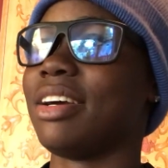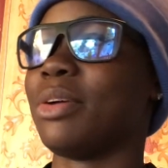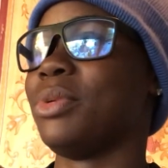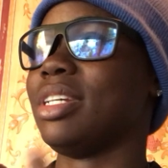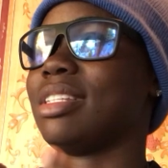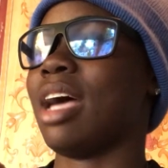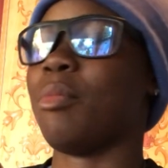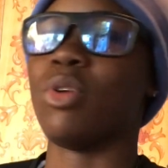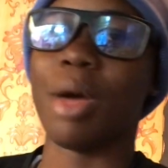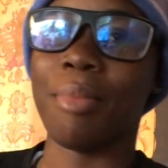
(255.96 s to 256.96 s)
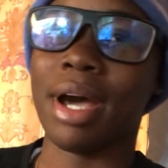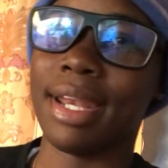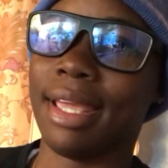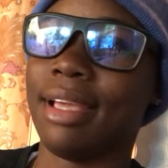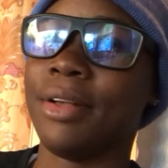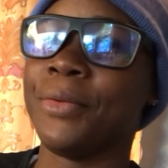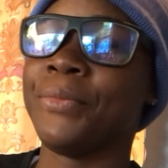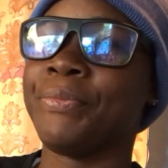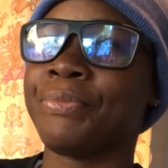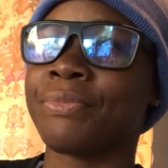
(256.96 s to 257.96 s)
We're going to talk about that part eight
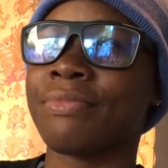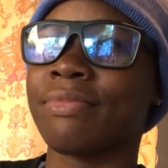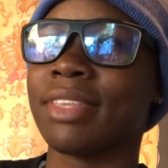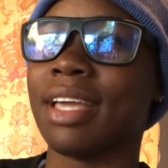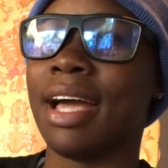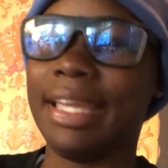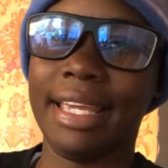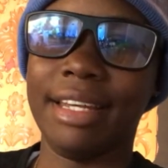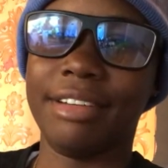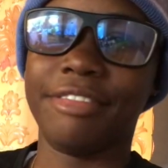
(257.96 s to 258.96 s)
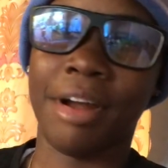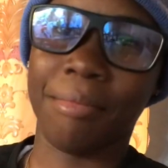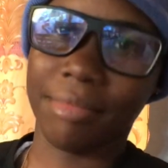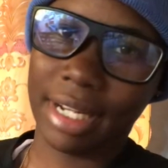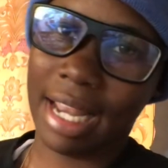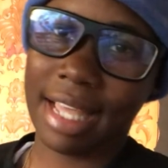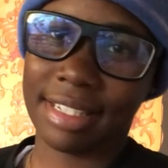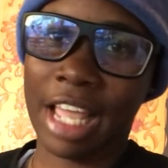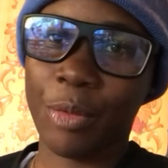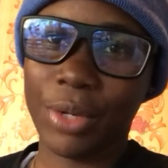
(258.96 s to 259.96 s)
again from the last
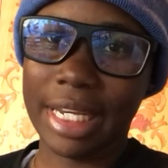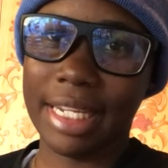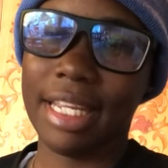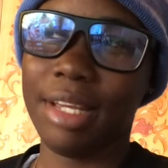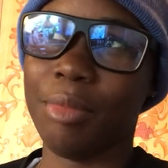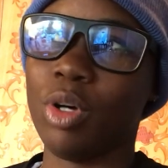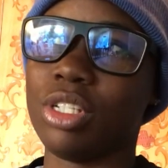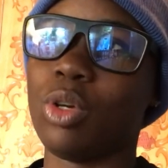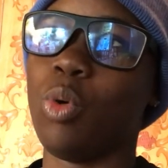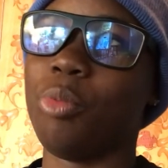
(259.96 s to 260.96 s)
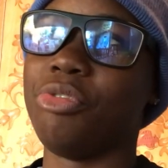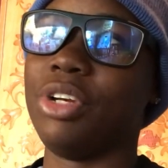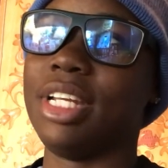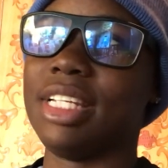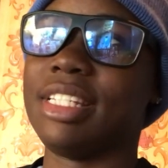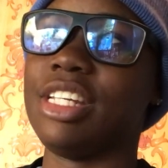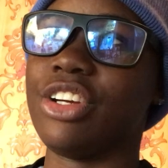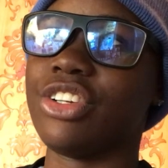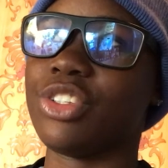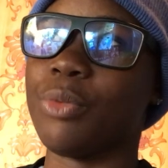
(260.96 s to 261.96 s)
time we did but hopefully this
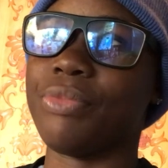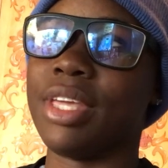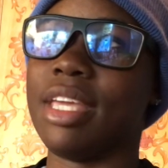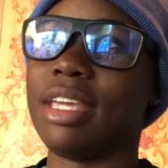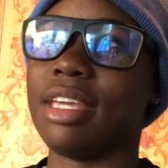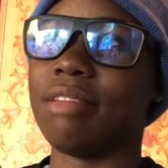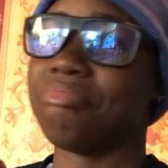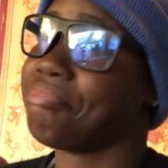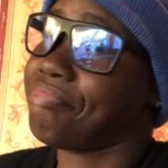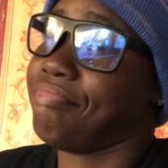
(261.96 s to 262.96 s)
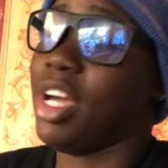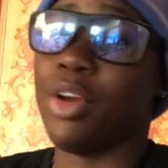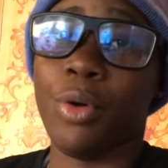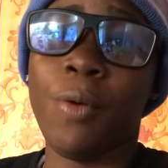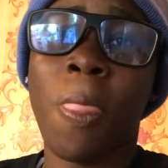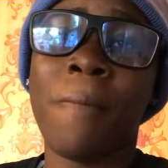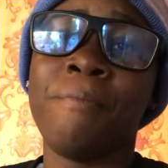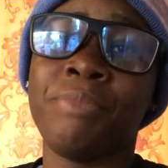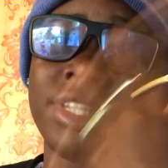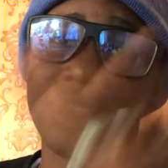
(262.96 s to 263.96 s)
year something I don't know
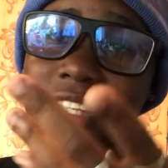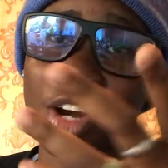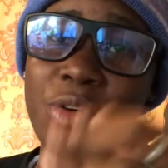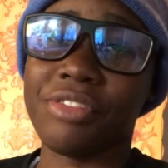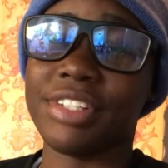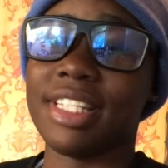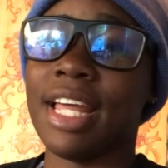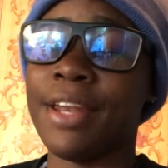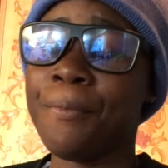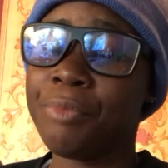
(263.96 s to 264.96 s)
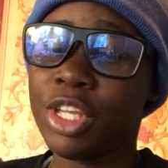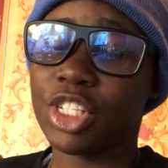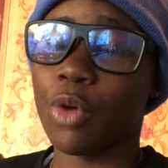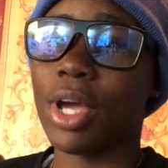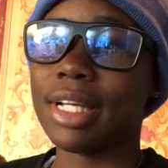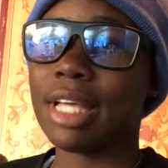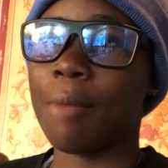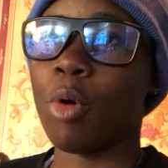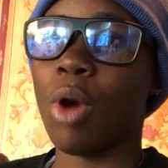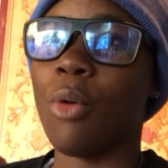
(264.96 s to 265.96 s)
stick around to see that so we're gonna talk
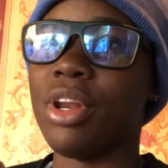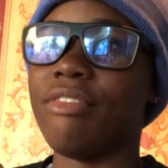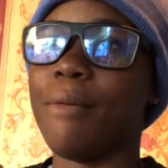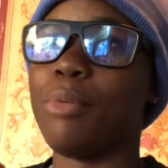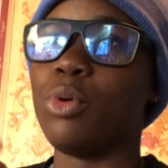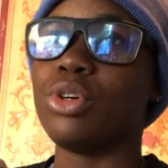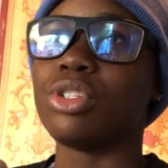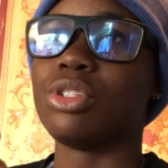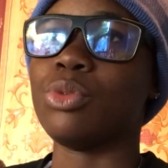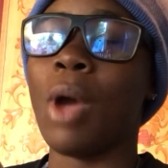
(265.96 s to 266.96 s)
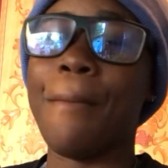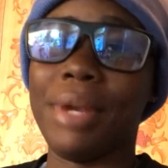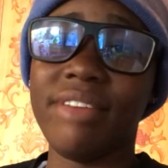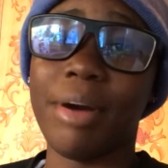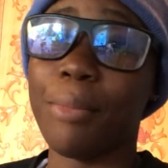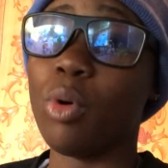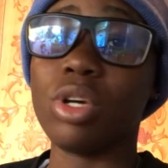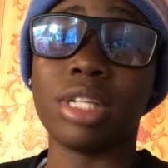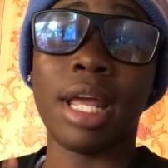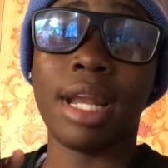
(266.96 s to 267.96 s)
about why we never post why we never
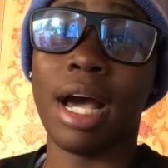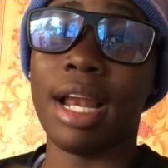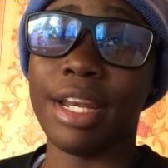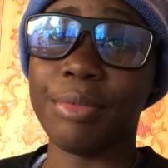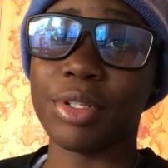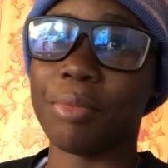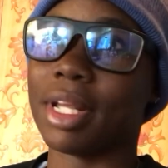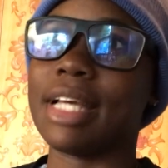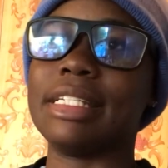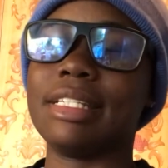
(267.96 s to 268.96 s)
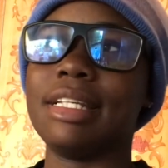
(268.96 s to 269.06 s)
post and all of them something because